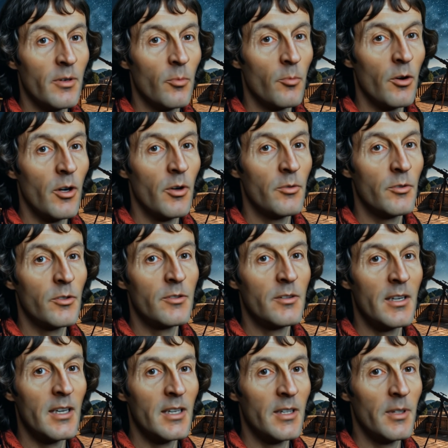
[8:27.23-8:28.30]
and with it,
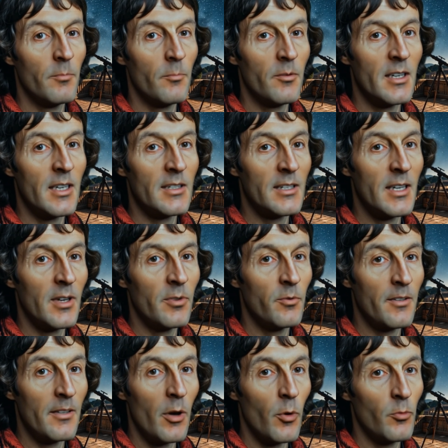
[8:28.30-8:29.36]
our
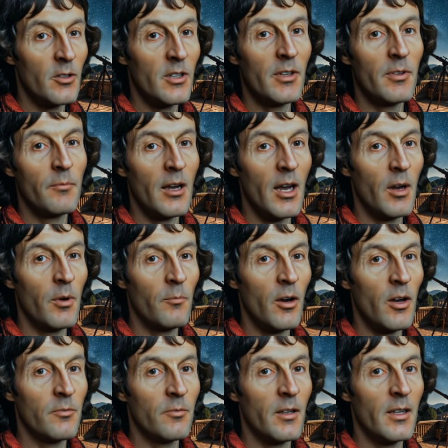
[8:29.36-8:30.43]
understanding of
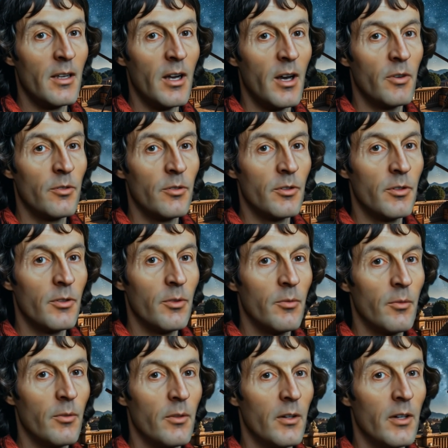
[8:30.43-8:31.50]
truth, science,
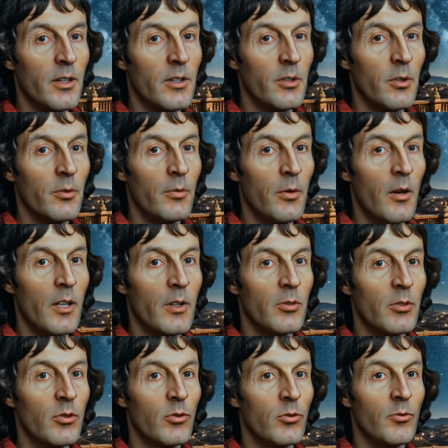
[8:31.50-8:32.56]
and the universe.